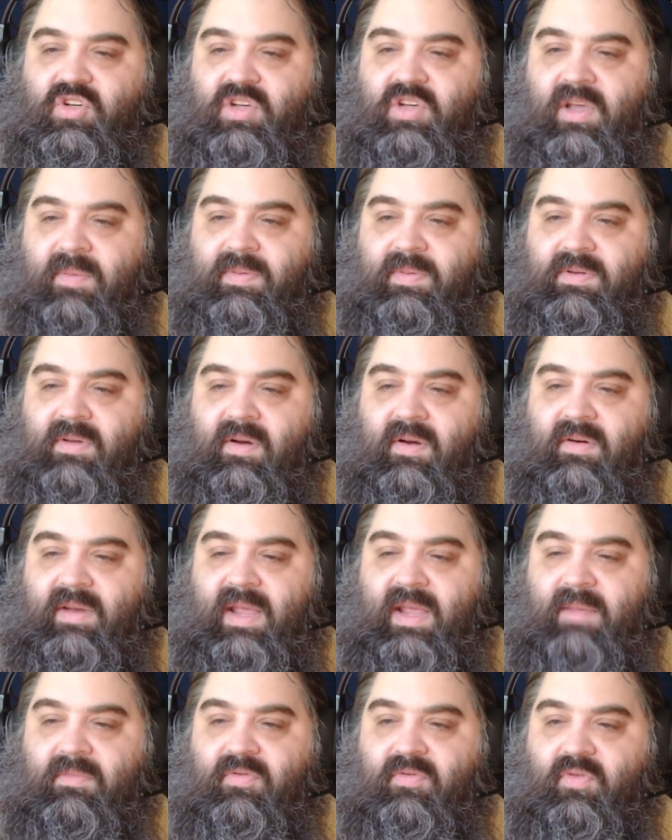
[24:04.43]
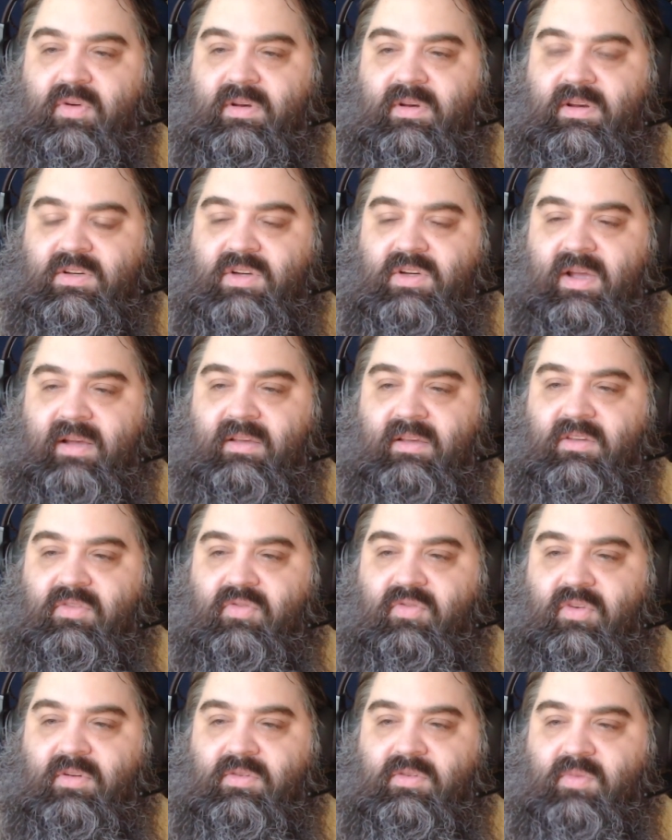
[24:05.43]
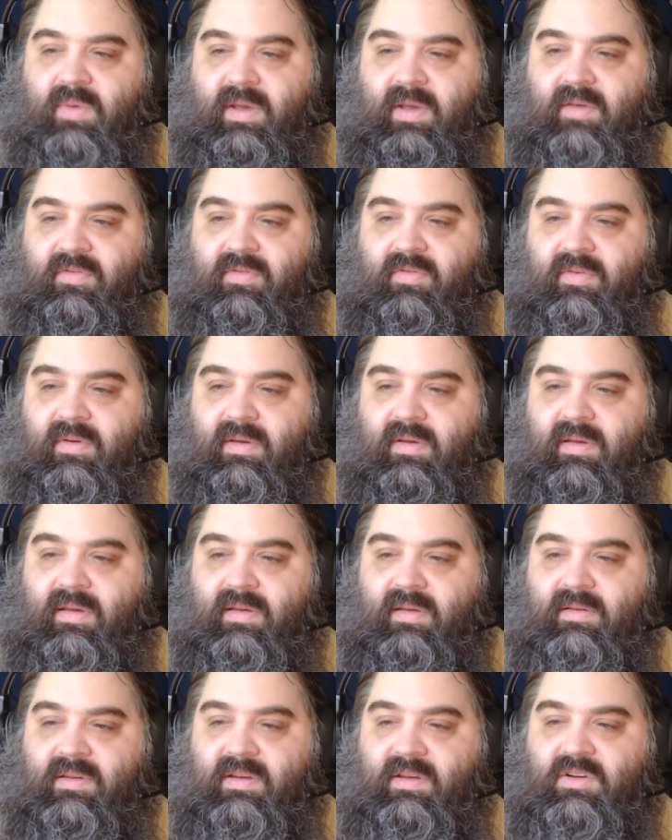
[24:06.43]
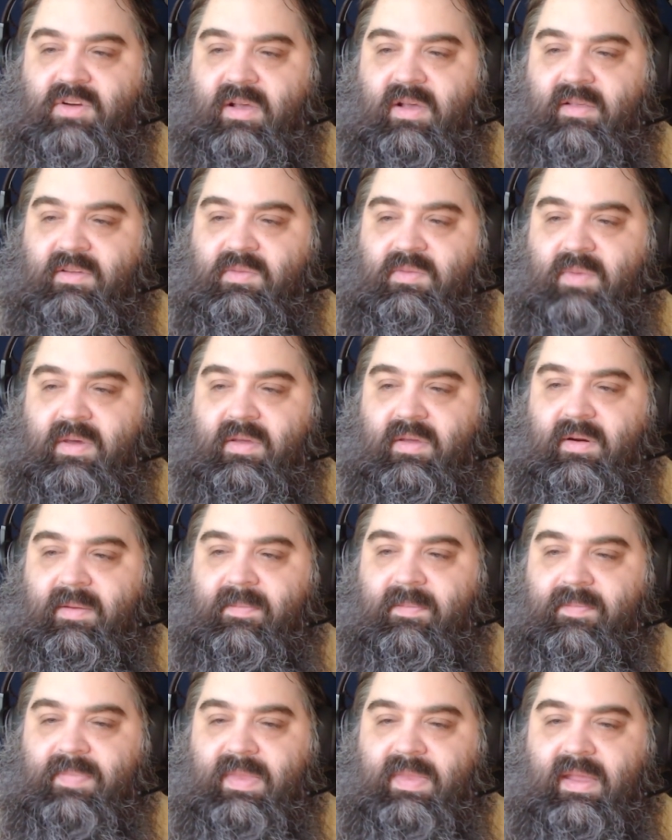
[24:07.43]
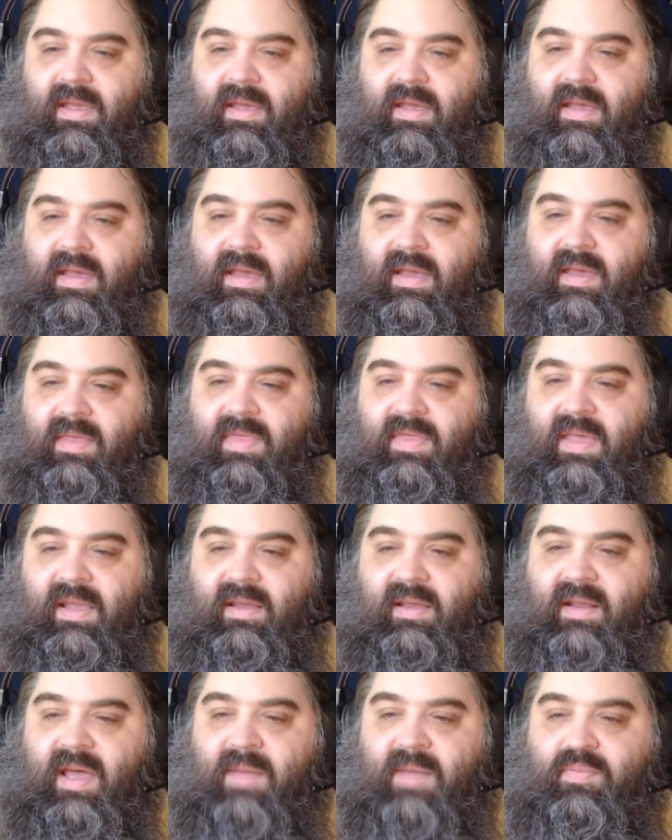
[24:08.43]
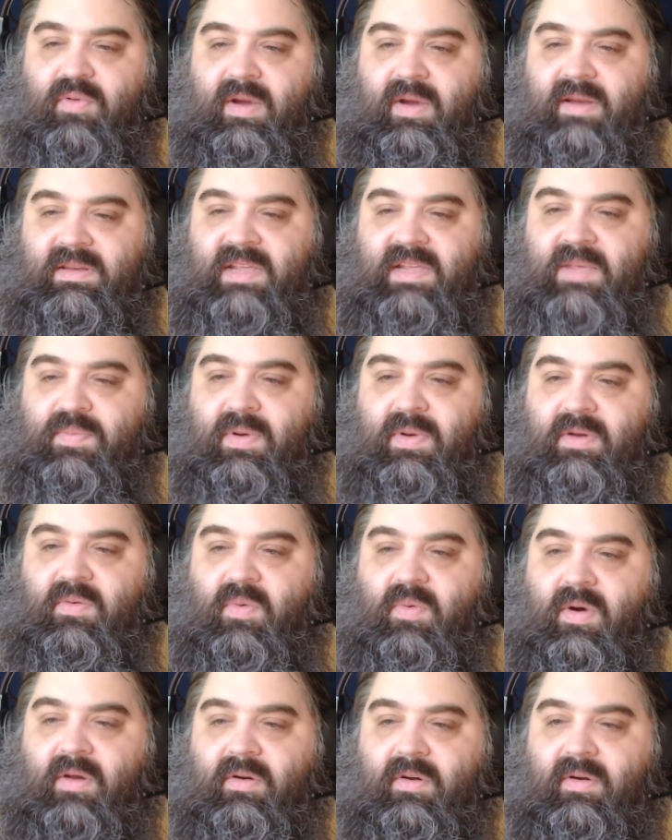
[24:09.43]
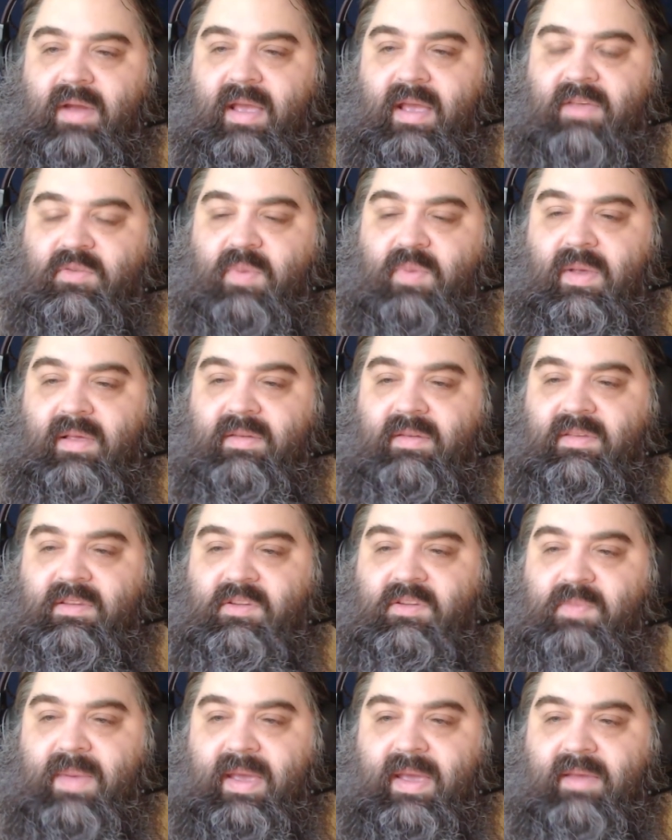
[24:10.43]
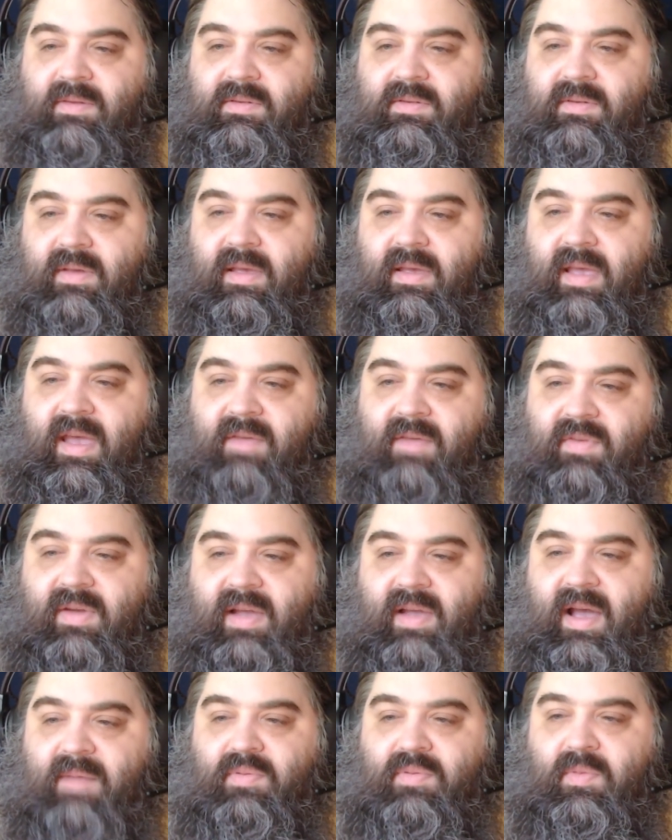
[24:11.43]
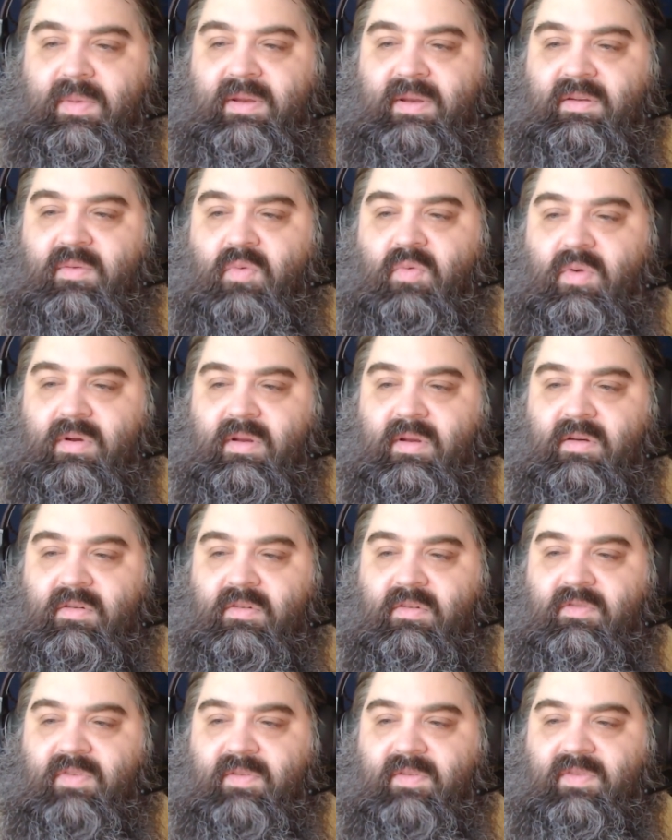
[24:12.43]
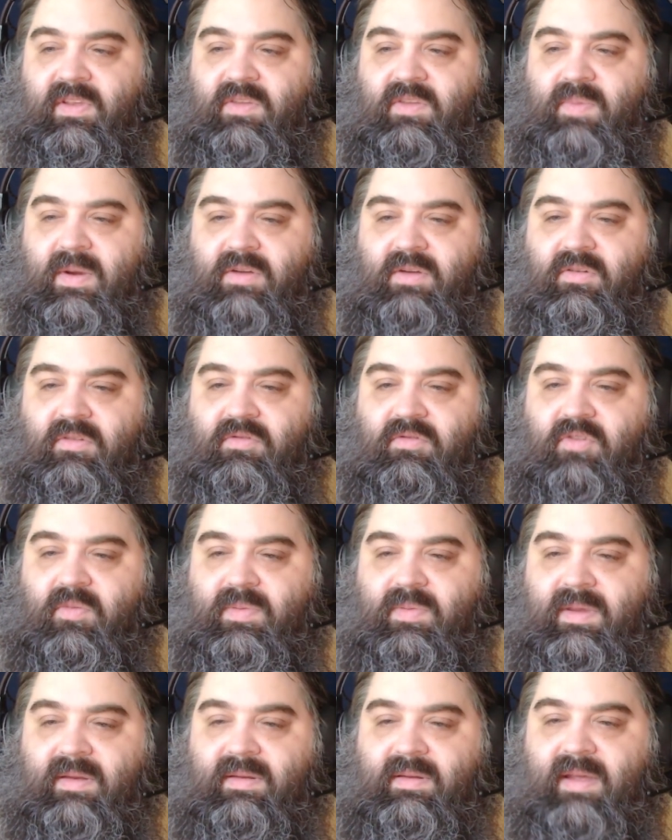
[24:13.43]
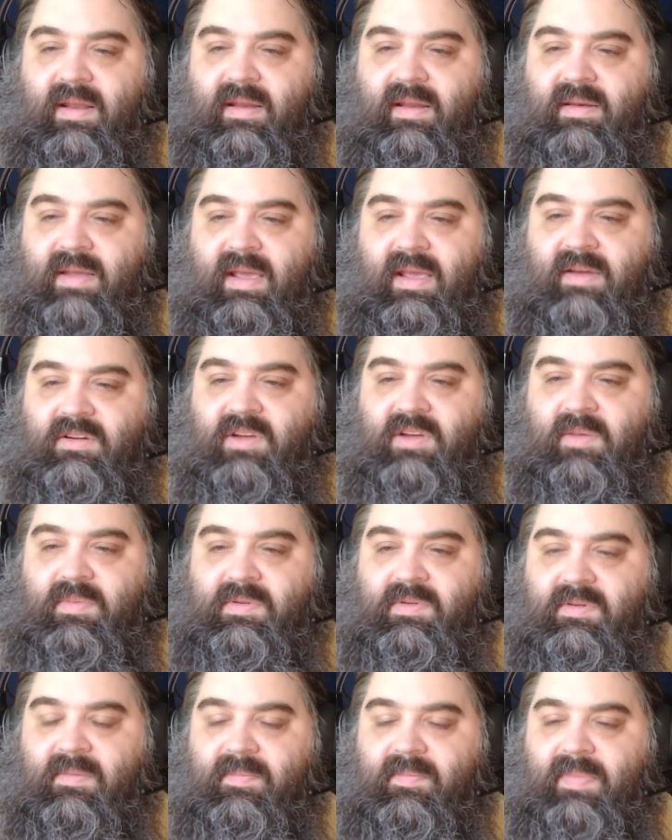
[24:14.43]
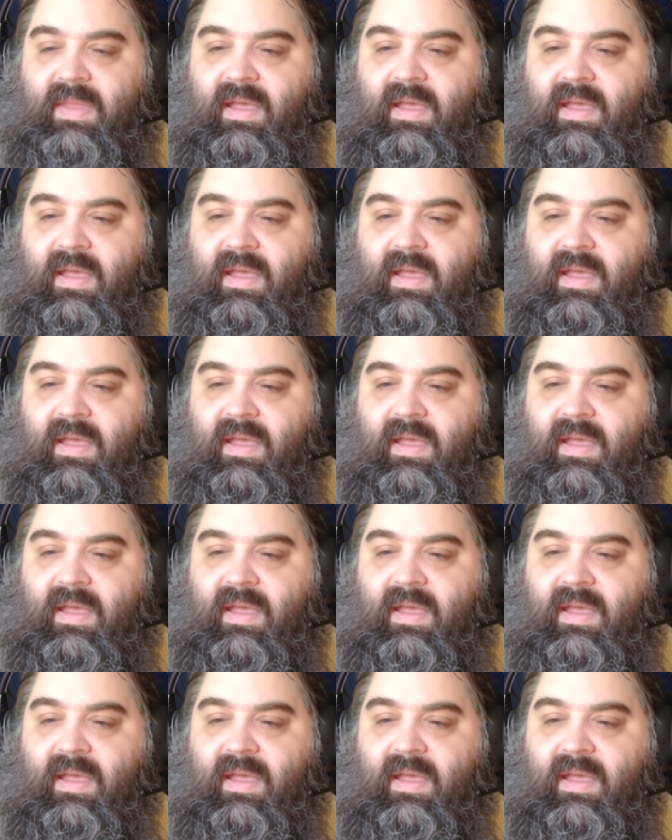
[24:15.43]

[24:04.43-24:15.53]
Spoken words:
ships are named for T'Chaka's first wife, T'Challa's mother. They can operate deep underwater as well as in space, have a complement of 150 special troops and 10 attack ships,